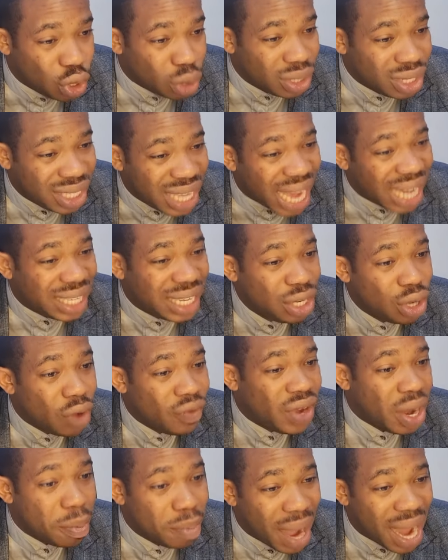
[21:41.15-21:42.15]
your starting
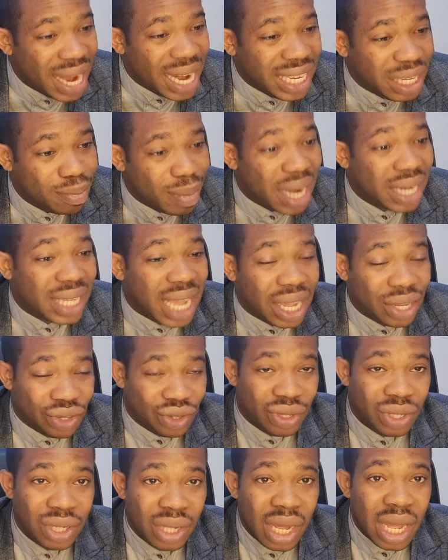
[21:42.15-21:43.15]
of the marriage
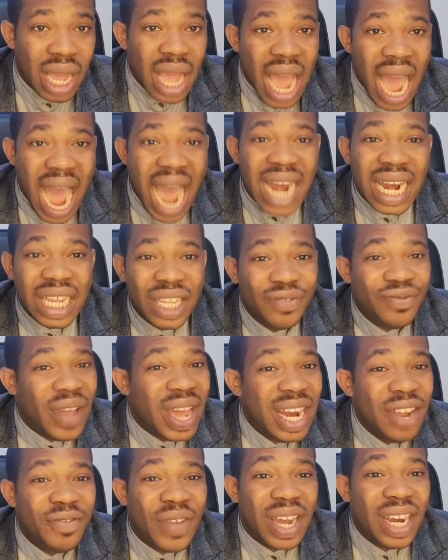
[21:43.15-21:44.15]
matters, and it's
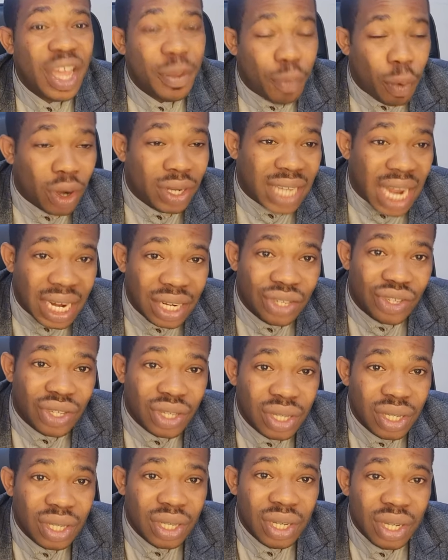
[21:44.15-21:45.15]
very, very
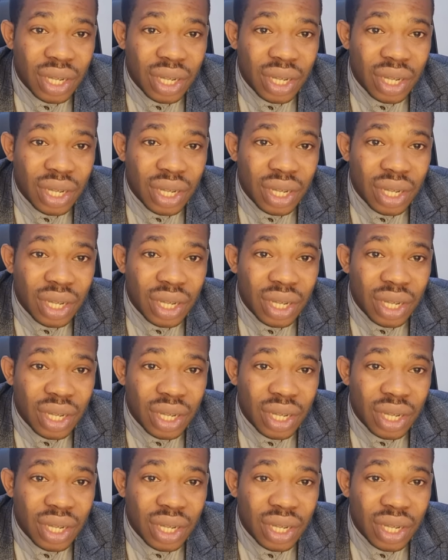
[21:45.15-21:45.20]
important.